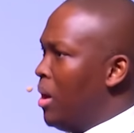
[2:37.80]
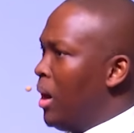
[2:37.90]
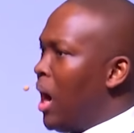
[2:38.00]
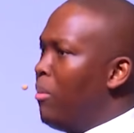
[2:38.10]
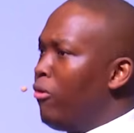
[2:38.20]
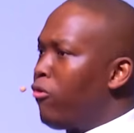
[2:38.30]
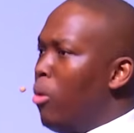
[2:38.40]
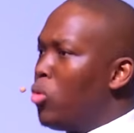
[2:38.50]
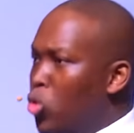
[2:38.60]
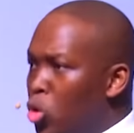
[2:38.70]
coming
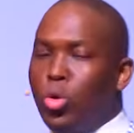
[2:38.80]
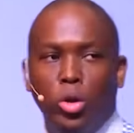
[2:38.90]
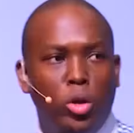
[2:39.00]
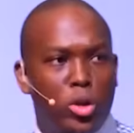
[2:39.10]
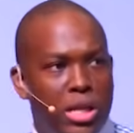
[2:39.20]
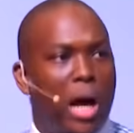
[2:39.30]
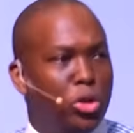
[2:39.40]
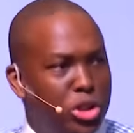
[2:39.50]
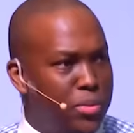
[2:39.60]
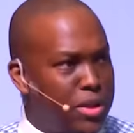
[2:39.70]
from rural or
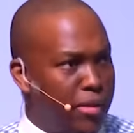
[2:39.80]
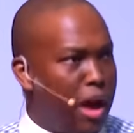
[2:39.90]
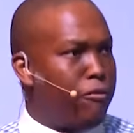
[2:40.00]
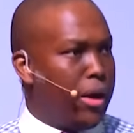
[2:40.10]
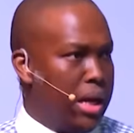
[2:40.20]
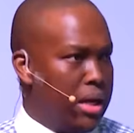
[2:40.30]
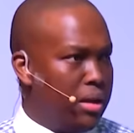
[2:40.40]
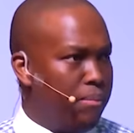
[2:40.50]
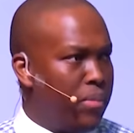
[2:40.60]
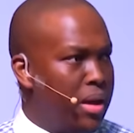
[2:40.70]
township South Africa
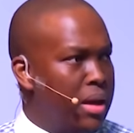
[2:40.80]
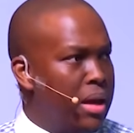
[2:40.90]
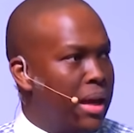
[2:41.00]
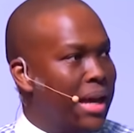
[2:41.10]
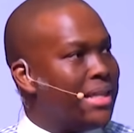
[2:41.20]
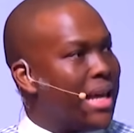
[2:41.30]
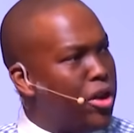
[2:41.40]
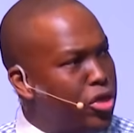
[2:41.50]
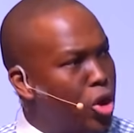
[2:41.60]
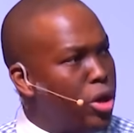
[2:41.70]
gets a
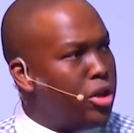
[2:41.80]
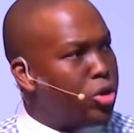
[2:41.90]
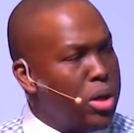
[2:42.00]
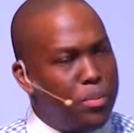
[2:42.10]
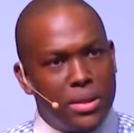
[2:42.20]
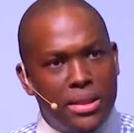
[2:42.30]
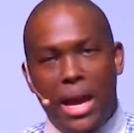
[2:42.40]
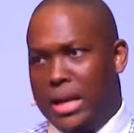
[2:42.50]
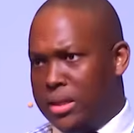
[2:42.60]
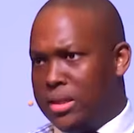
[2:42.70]

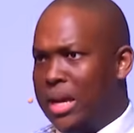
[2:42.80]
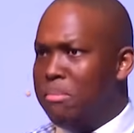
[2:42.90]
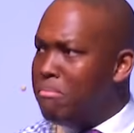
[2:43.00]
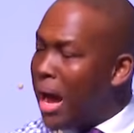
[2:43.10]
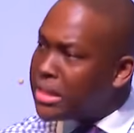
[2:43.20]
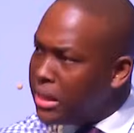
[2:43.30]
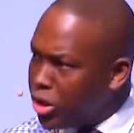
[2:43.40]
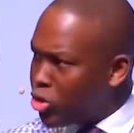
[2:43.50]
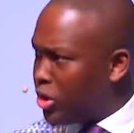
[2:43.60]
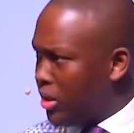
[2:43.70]
33% in maths
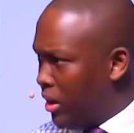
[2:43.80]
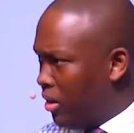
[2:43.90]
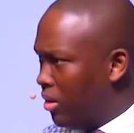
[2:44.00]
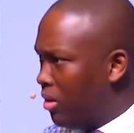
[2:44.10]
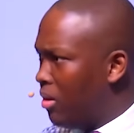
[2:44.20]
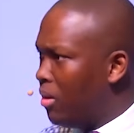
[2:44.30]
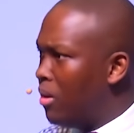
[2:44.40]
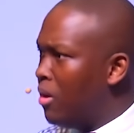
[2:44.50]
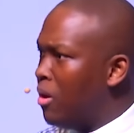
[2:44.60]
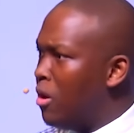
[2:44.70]
literacy,
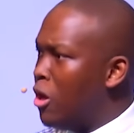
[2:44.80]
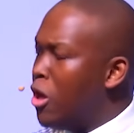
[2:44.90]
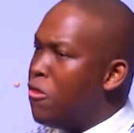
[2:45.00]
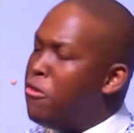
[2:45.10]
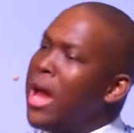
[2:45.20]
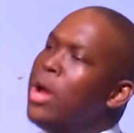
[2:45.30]
they